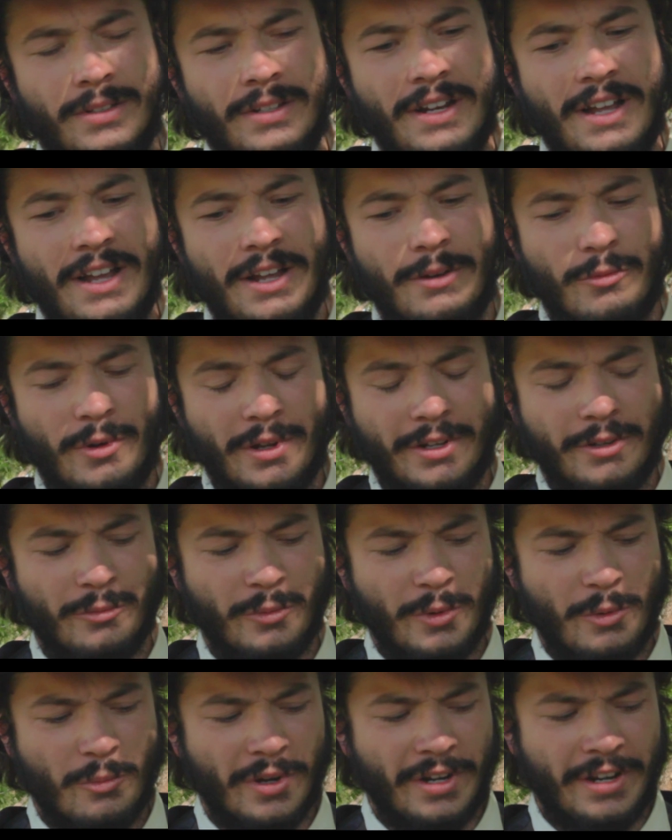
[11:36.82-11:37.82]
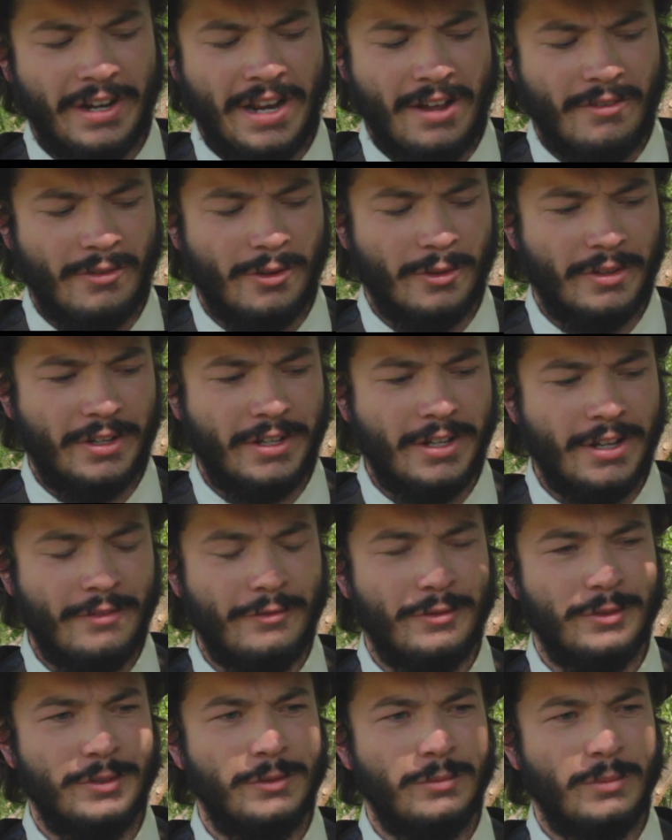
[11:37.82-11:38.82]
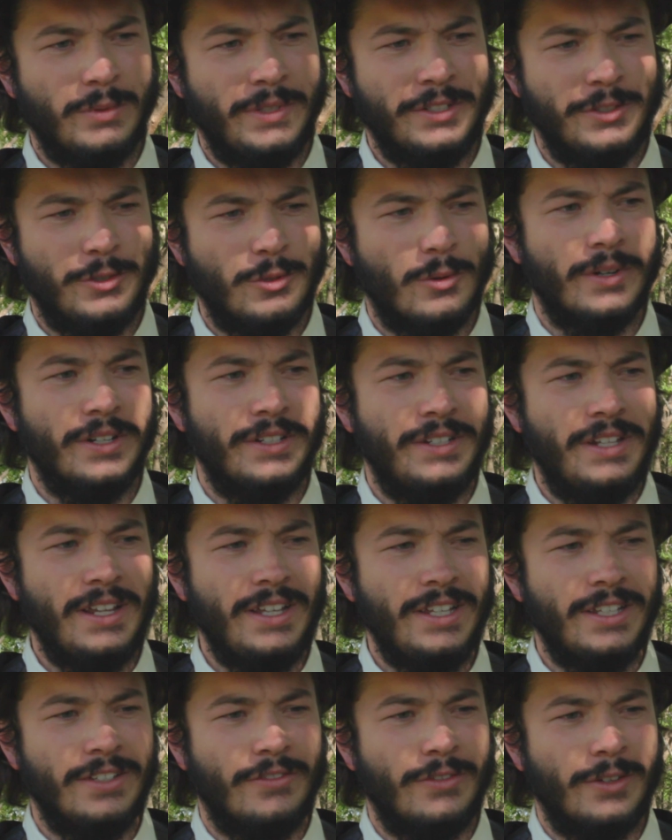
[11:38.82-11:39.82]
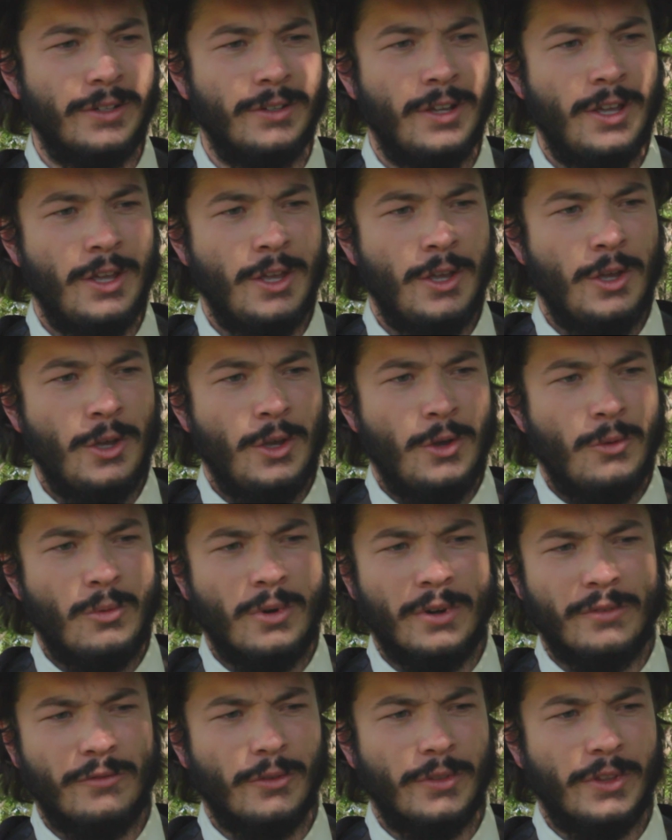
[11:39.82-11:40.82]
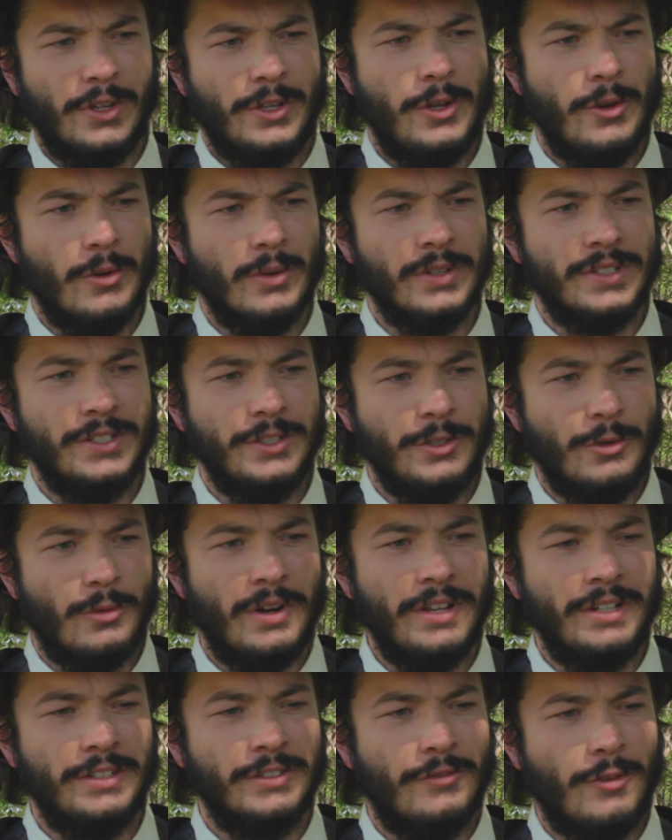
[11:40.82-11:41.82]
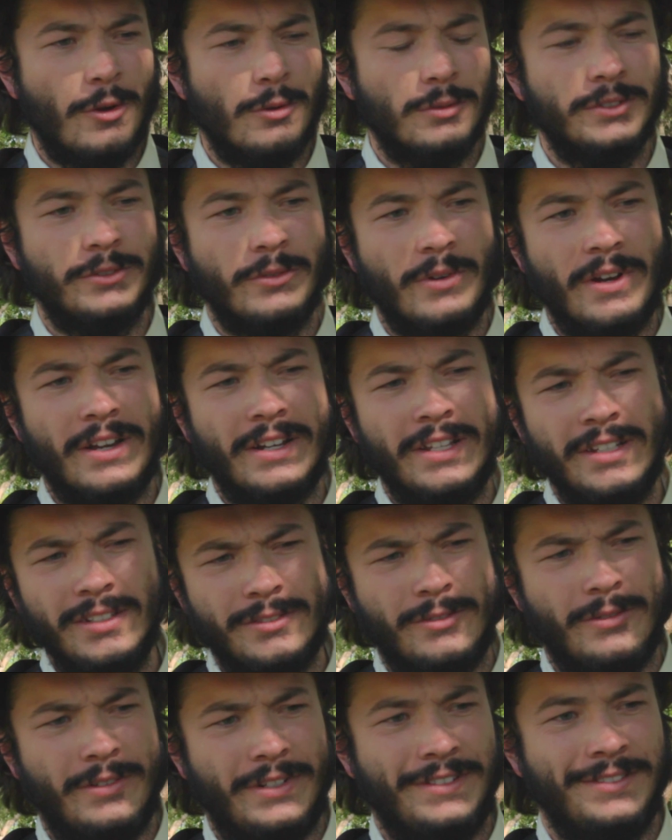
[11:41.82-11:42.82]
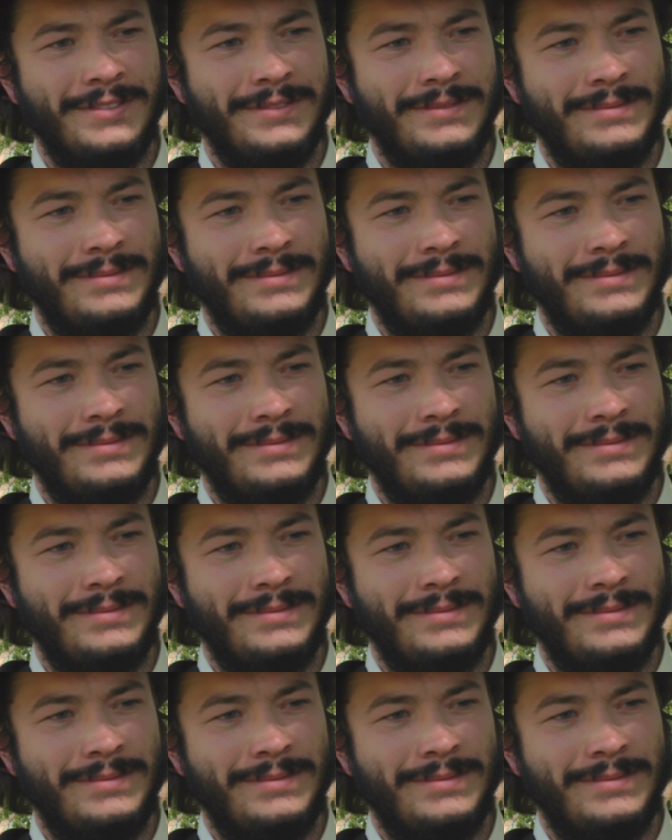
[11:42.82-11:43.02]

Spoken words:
And I reckon we wouldn't have all the comforts we enjoy today if it weren't for the curious and deranged folks throughout history.